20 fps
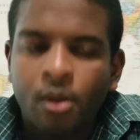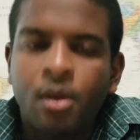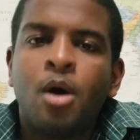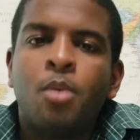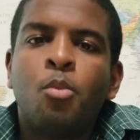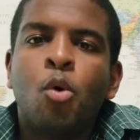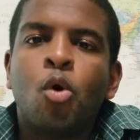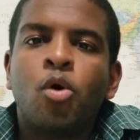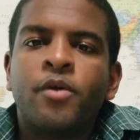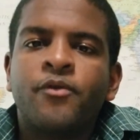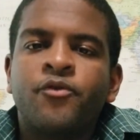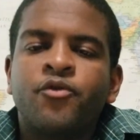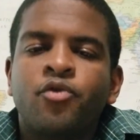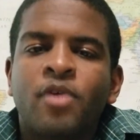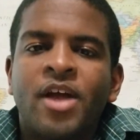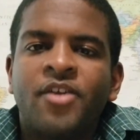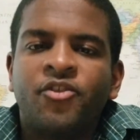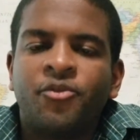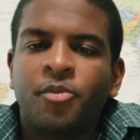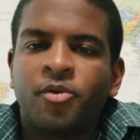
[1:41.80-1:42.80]
a mode of
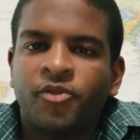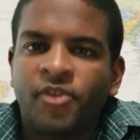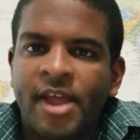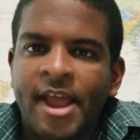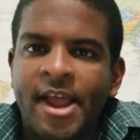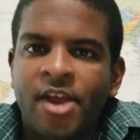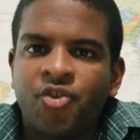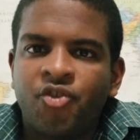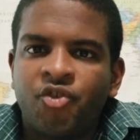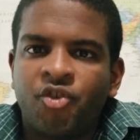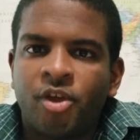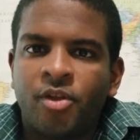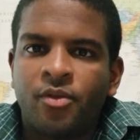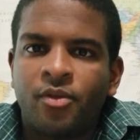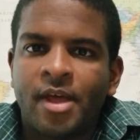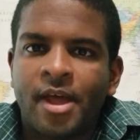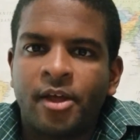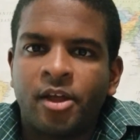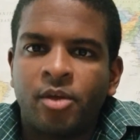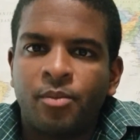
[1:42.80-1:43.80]
transportation
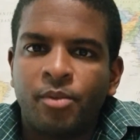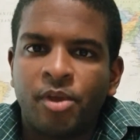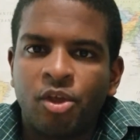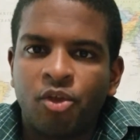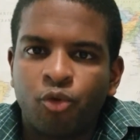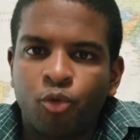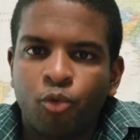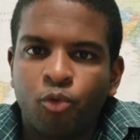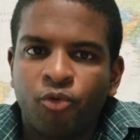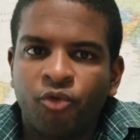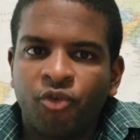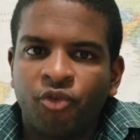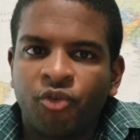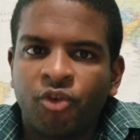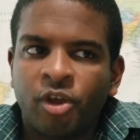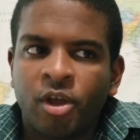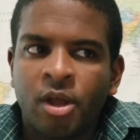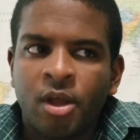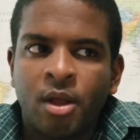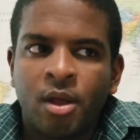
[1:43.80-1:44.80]
that can be
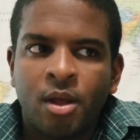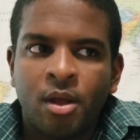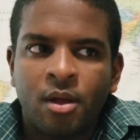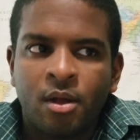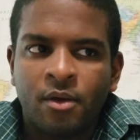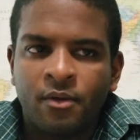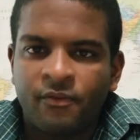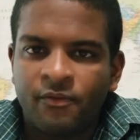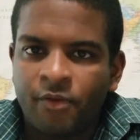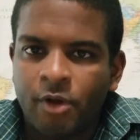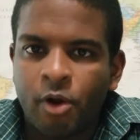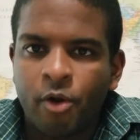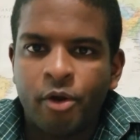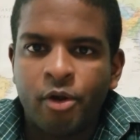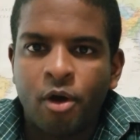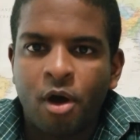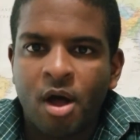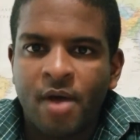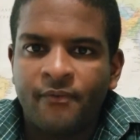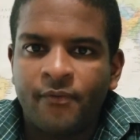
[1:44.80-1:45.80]
used
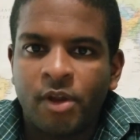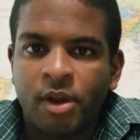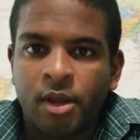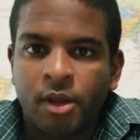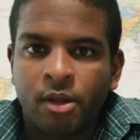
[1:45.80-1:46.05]
very often.